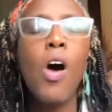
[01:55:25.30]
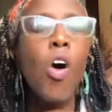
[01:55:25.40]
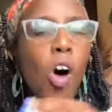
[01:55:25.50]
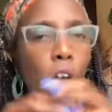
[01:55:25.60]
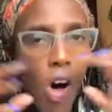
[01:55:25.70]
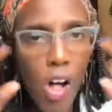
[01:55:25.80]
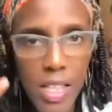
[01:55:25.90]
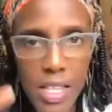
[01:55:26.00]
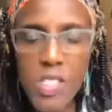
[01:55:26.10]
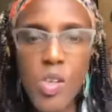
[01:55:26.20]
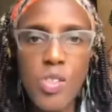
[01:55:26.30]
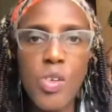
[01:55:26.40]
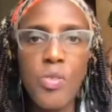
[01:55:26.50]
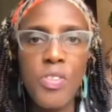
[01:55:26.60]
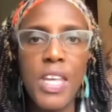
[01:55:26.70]
all these sorts
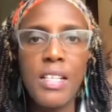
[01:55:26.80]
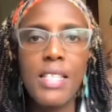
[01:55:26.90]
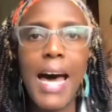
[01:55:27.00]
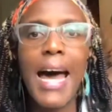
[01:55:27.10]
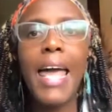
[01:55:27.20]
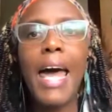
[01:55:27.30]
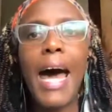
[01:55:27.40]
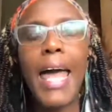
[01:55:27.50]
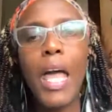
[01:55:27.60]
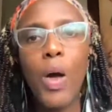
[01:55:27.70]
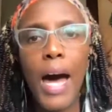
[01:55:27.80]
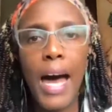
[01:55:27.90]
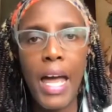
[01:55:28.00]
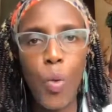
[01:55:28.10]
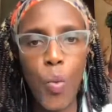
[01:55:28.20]
of things, I
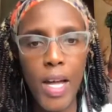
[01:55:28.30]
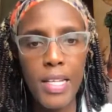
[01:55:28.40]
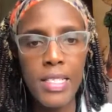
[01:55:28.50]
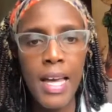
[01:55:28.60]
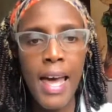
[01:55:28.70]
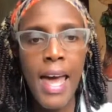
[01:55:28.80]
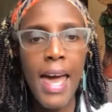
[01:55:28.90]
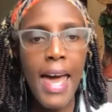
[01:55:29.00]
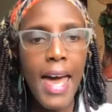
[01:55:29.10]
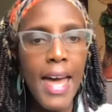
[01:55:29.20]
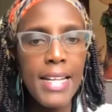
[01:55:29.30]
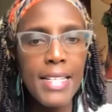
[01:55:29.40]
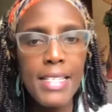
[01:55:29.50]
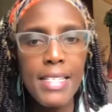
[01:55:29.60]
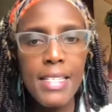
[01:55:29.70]
went.
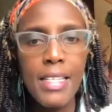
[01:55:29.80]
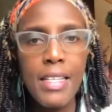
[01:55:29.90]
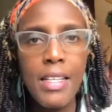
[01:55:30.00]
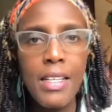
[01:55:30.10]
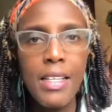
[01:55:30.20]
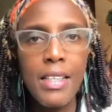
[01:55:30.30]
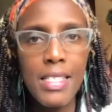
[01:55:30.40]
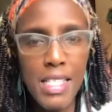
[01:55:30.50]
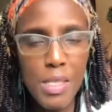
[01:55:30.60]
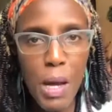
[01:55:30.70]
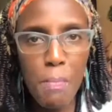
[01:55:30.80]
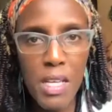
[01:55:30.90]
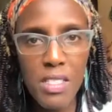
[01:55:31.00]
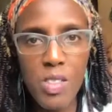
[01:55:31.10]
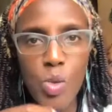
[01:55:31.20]
And this is my
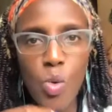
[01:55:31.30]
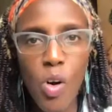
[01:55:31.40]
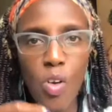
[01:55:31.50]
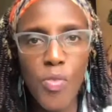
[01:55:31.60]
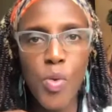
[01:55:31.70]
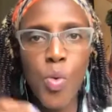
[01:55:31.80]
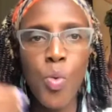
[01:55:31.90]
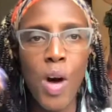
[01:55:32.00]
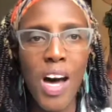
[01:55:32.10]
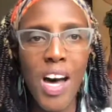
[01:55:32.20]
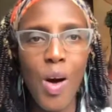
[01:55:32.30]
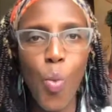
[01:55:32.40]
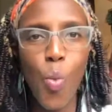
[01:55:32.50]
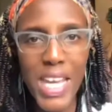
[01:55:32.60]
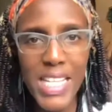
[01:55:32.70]
message to all of you who are
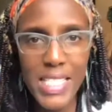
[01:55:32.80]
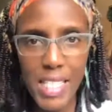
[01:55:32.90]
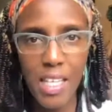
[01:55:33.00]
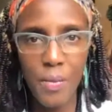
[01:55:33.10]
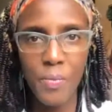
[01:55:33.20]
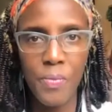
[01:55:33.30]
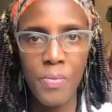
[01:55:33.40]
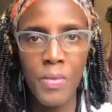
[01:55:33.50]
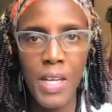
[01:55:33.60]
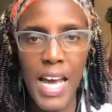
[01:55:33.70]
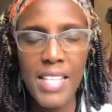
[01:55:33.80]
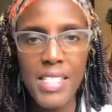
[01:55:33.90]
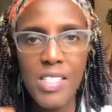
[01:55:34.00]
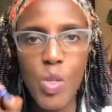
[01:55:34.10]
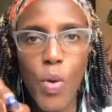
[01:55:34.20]
waiting. And
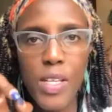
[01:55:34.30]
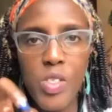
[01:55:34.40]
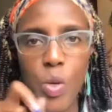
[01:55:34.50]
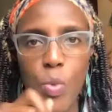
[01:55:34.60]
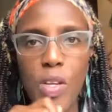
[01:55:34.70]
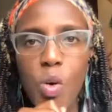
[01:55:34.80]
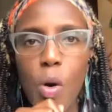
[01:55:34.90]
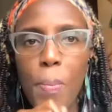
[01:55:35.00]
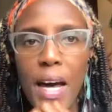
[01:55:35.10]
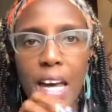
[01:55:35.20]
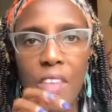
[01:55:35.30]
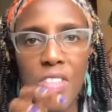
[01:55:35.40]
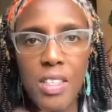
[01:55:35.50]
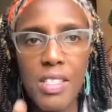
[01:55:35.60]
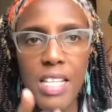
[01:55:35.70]
just question, when you go back
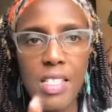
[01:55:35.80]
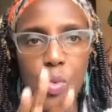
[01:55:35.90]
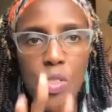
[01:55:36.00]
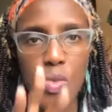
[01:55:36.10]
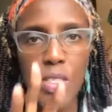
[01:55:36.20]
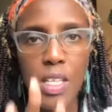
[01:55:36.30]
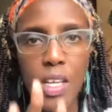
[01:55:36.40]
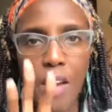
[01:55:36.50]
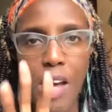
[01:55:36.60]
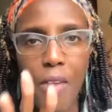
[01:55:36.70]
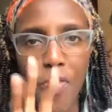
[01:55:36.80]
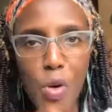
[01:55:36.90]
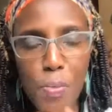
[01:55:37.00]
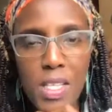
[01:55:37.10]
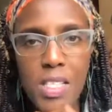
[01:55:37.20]
after this, I just want you to take a
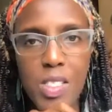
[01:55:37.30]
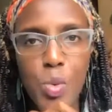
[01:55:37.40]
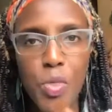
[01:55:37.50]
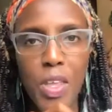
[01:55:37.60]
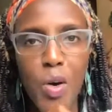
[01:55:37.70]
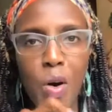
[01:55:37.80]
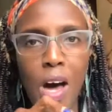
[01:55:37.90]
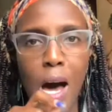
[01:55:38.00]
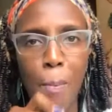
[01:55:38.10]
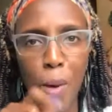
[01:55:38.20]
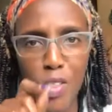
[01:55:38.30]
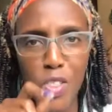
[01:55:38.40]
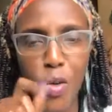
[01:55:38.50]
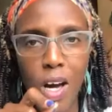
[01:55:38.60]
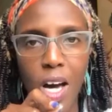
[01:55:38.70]
few minutes to think about
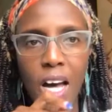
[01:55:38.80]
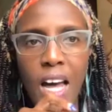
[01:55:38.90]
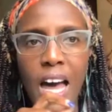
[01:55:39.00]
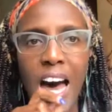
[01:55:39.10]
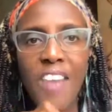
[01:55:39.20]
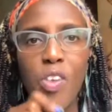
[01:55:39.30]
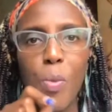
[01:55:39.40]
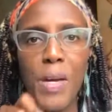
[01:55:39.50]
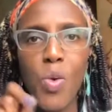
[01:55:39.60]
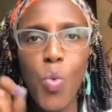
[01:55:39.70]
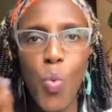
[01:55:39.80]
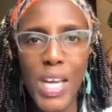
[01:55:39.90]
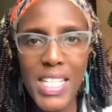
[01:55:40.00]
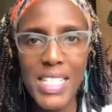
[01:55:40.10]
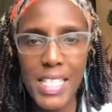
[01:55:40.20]
your car. Have you been
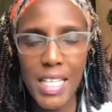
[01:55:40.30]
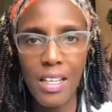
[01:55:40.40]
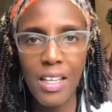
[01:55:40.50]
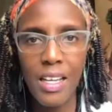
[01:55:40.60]
waiting?